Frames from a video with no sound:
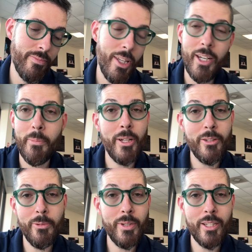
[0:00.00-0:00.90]
And I'm not
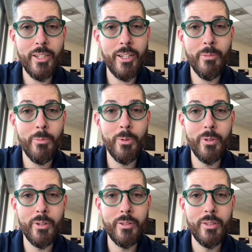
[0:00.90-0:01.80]
doing it
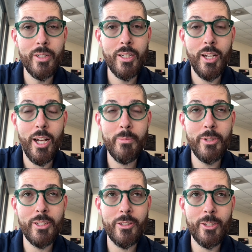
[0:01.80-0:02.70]
anymore. I'm
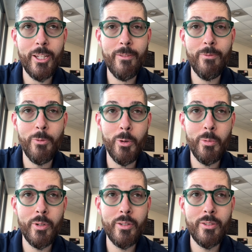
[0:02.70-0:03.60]
just looking
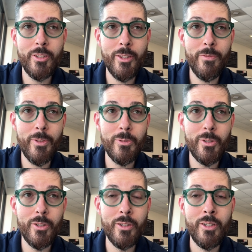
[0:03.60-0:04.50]
forward to the
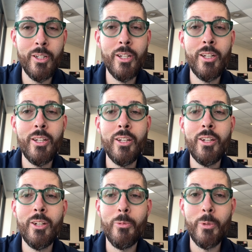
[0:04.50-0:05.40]
future
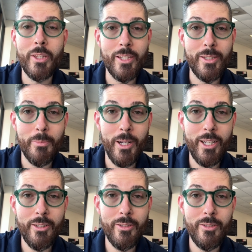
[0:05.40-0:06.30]
with a
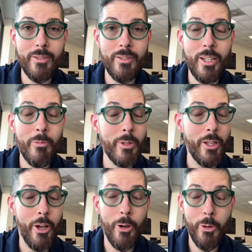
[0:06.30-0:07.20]
smile and with
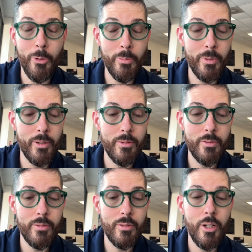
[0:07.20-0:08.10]
hope.
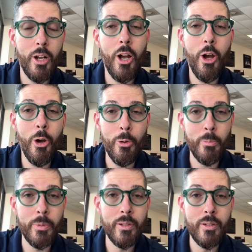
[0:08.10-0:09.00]
Hope.